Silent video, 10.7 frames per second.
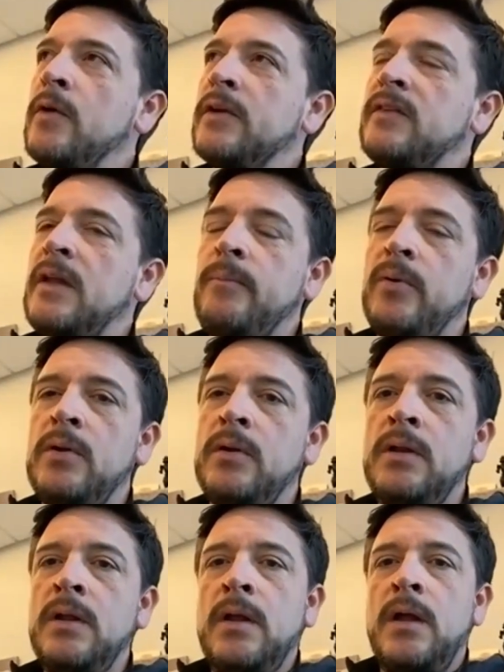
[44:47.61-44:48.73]
For
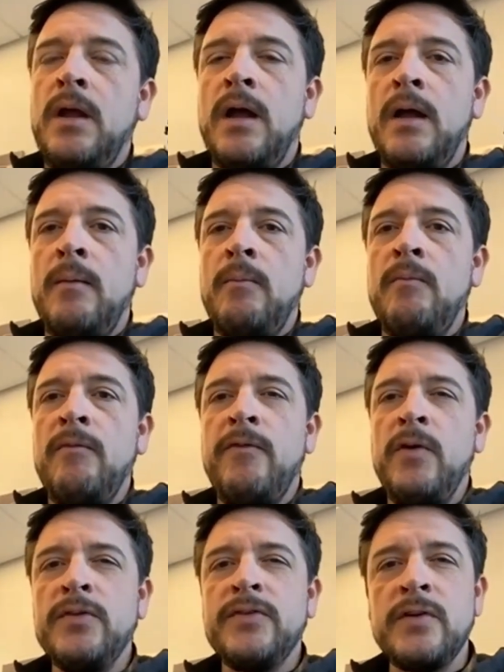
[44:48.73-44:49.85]
example,
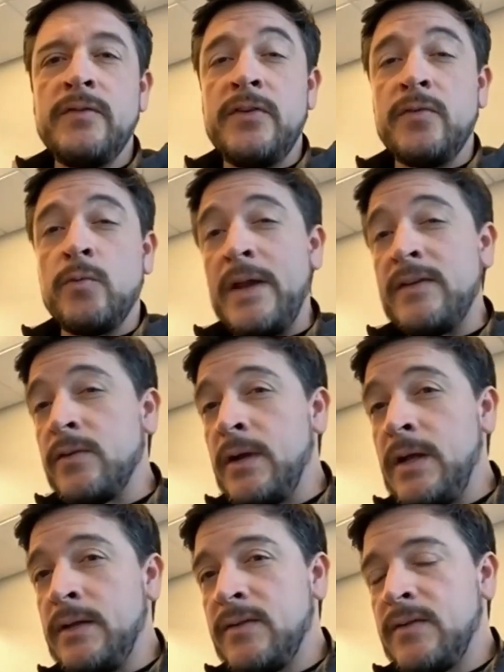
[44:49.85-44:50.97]
full service
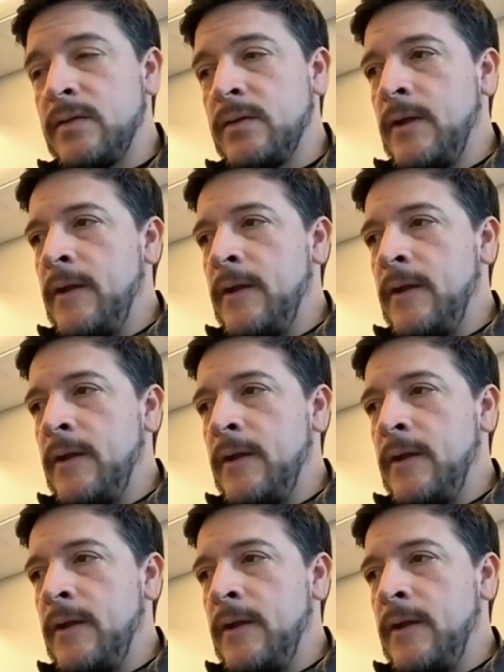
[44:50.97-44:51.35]
restaurants